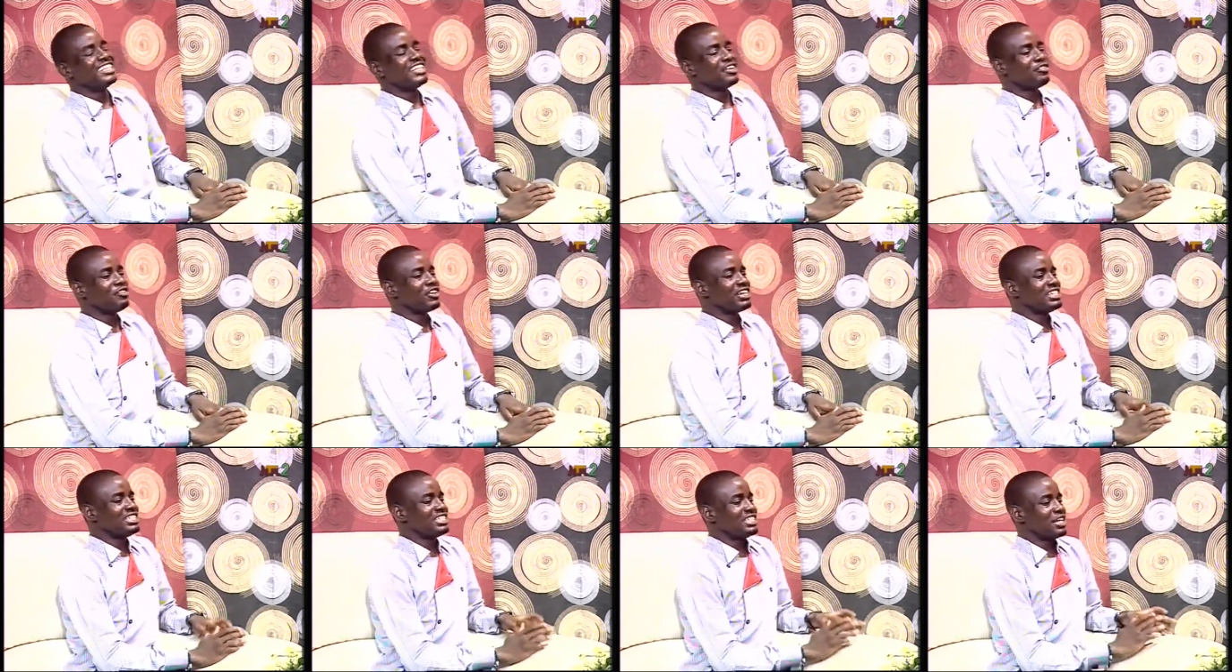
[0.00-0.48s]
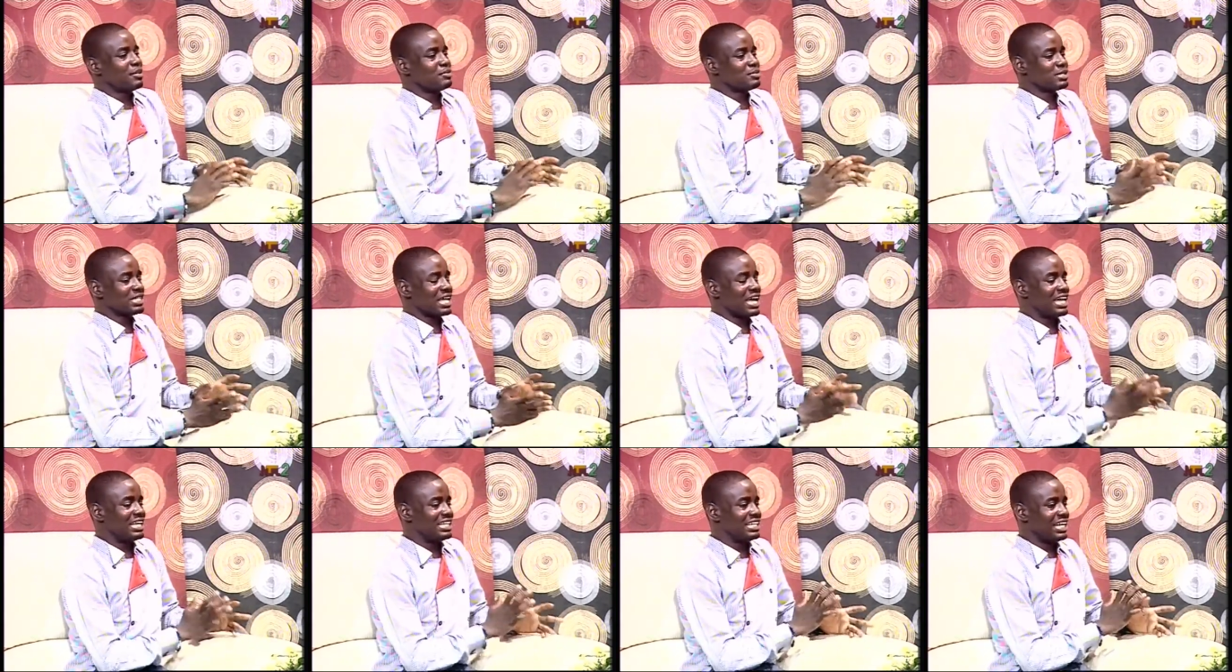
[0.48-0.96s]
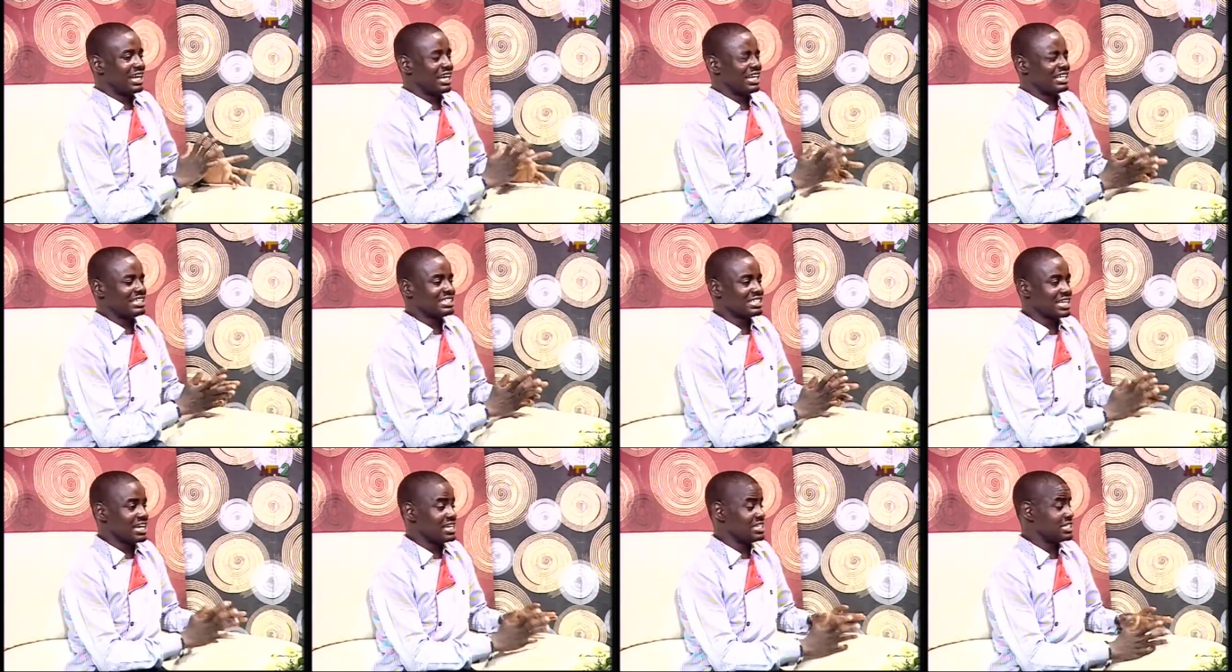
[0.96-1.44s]
different shapes and
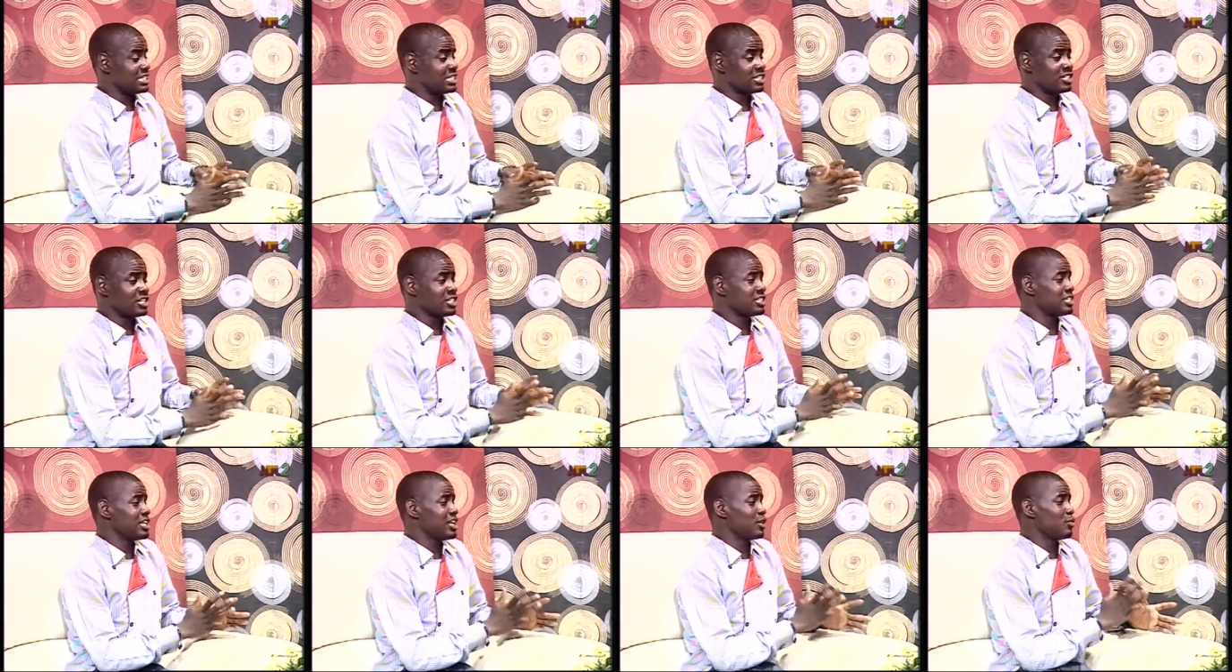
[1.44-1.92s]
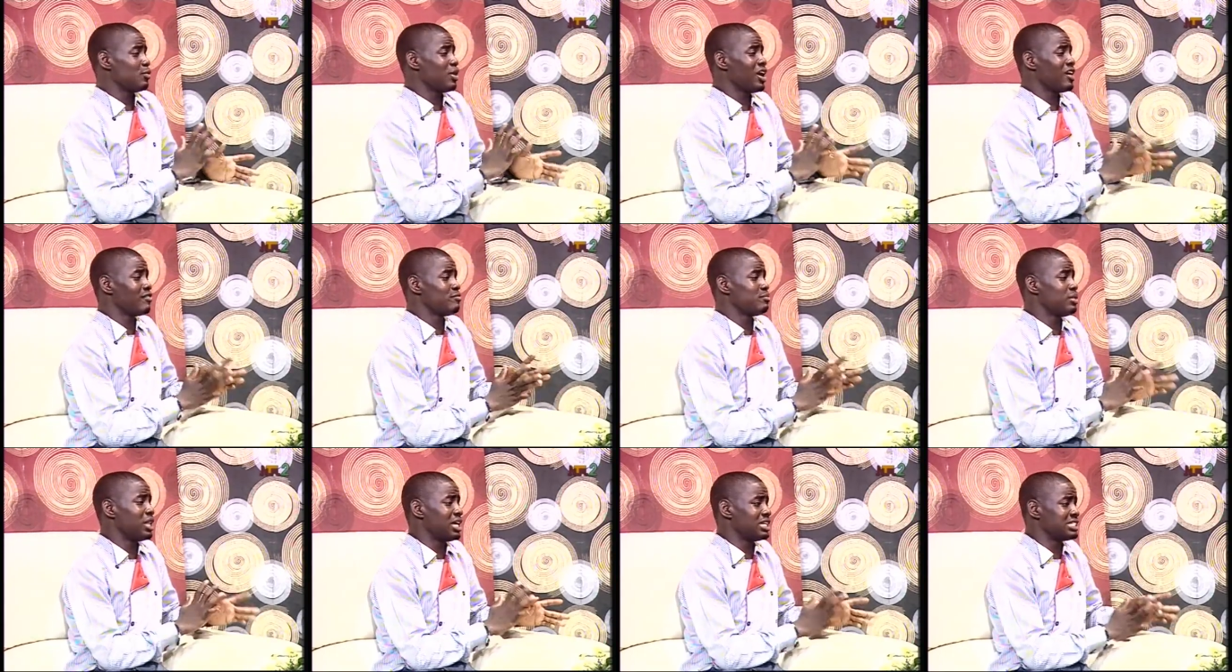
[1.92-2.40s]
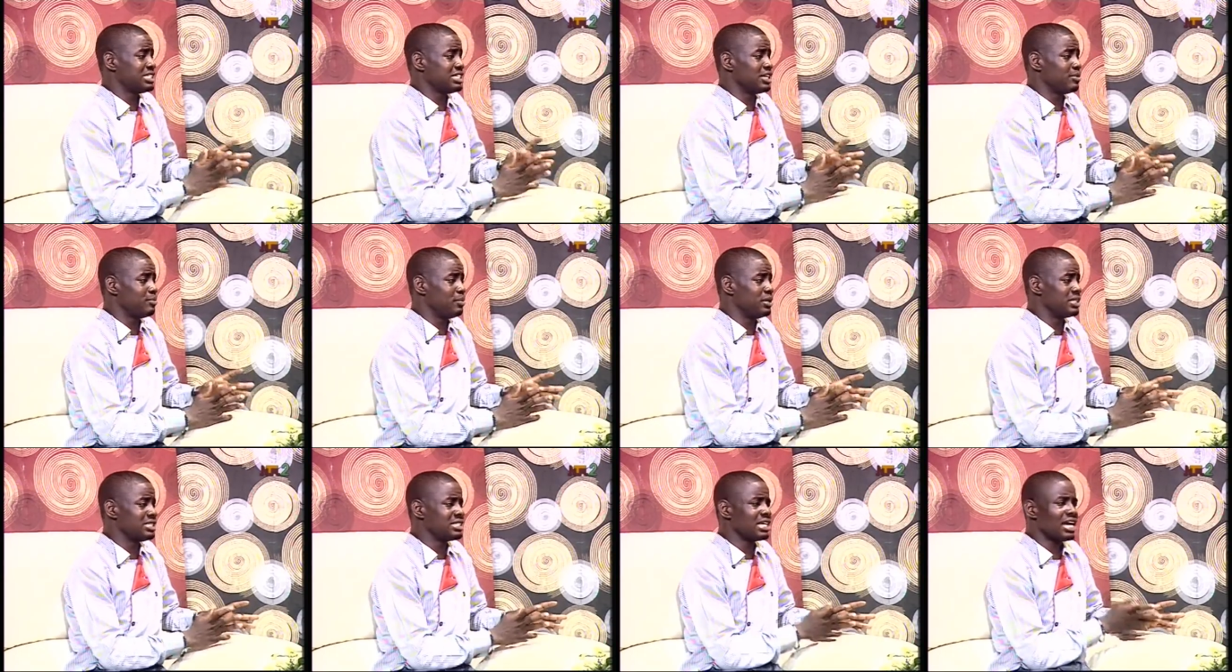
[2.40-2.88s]
uh, sizes. Just like we have
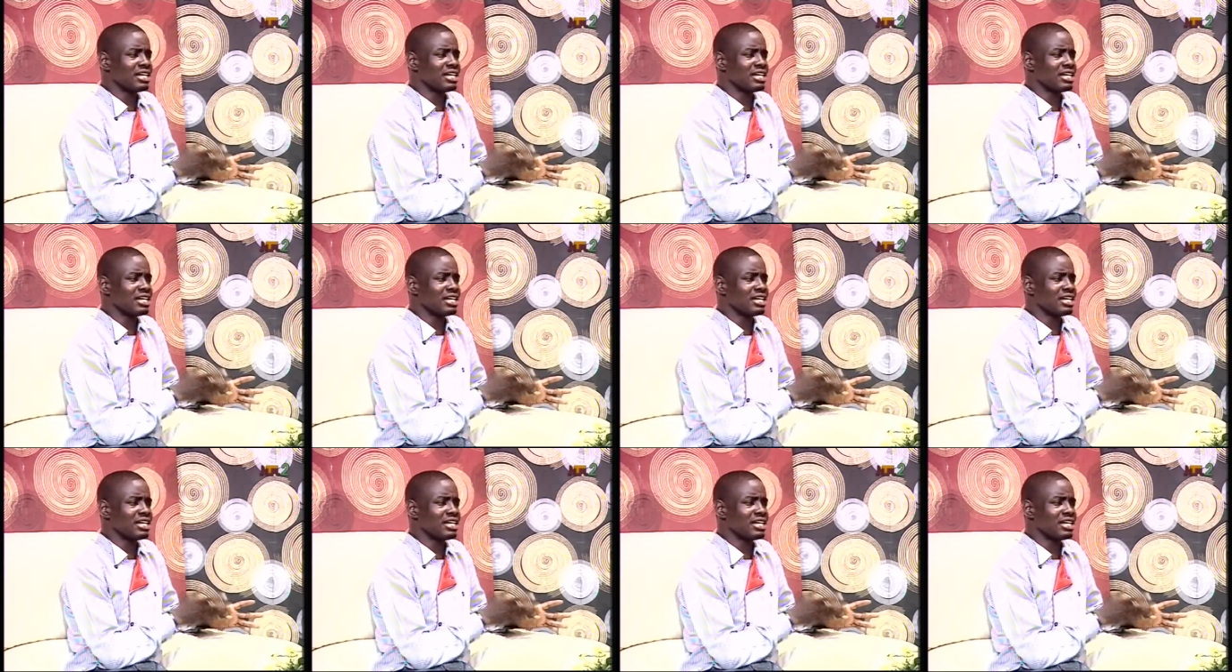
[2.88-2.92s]
plastic beads.